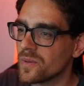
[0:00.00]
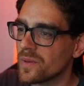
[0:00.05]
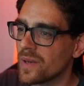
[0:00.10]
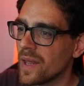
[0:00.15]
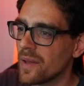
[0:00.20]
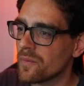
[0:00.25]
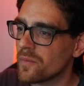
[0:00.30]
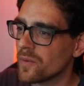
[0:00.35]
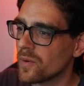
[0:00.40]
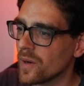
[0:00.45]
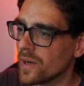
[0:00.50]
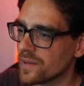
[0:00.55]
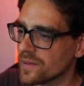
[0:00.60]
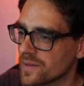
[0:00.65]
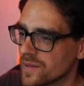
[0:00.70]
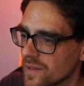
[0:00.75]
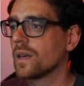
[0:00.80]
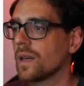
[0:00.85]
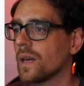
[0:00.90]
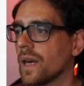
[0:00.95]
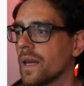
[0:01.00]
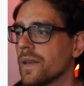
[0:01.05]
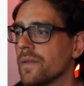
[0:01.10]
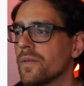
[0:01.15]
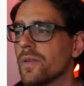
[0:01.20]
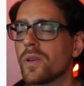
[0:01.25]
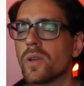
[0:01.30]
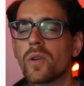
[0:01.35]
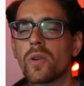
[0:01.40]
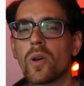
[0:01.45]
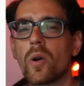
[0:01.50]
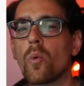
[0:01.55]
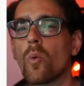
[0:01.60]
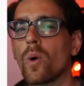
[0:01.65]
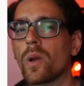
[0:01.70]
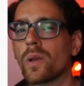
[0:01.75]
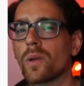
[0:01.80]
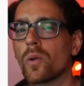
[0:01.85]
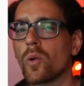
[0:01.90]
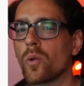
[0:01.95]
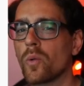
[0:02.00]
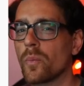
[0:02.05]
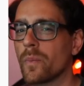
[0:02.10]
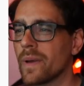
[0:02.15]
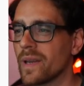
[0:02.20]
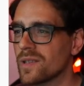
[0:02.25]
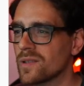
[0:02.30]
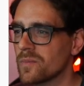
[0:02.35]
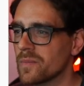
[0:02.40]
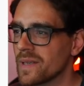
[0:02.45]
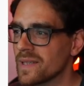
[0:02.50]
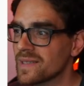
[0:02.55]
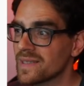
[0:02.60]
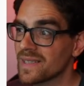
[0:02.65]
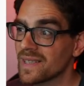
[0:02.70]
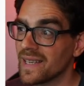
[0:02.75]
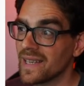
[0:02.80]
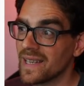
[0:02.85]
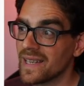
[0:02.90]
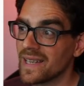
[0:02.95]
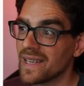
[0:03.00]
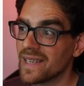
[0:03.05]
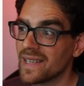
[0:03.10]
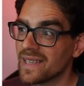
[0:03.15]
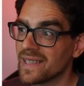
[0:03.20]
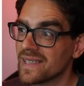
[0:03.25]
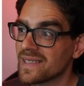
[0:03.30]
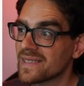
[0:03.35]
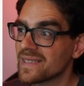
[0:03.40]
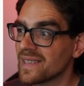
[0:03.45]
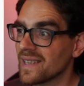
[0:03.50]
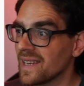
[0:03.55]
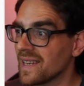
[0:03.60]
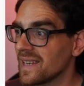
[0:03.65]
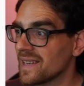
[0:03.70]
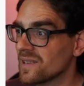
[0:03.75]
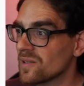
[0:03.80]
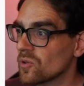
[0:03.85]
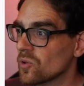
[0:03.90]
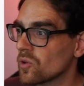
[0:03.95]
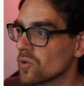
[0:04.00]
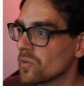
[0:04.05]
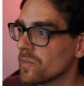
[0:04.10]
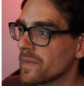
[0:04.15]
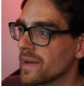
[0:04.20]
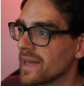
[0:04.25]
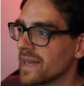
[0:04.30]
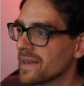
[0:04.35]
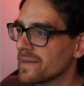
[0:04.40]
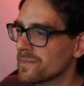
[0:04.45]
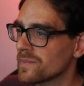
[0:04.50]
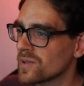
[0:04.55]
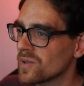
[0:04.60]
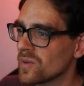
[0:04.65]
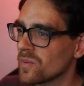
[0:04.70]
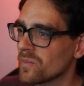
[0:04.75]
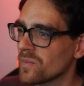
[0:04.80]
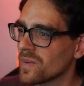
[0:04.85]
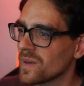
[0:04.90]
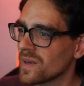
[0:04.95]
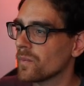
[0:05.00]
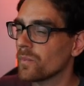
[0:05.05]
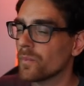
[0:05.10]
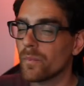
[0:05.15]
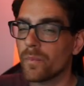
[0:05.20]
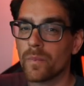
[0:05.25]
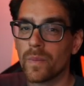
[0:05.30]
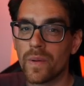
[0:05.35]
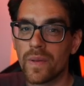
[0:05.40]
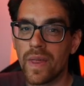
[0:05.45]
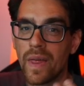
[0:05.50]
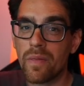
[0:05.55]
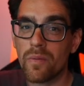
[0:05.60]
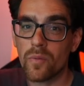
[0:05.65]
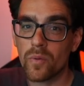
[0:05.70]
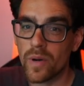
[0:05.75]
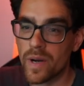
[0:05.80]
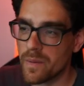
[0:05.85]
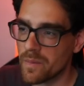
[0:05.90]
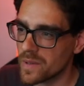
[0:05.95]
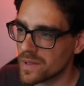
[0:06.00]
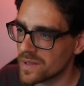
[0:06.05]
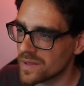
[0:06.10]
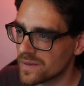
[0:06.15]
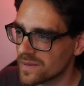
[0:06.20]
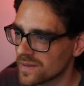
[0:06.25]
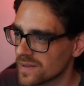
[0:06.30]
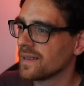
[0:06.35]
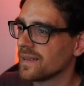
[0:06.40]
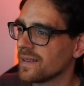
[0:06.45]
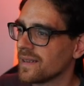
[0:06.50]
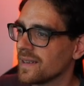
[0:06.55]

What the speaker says: that for us. And if you don't know what lorem ipsum is, it is a lorem ipsum, but then for images.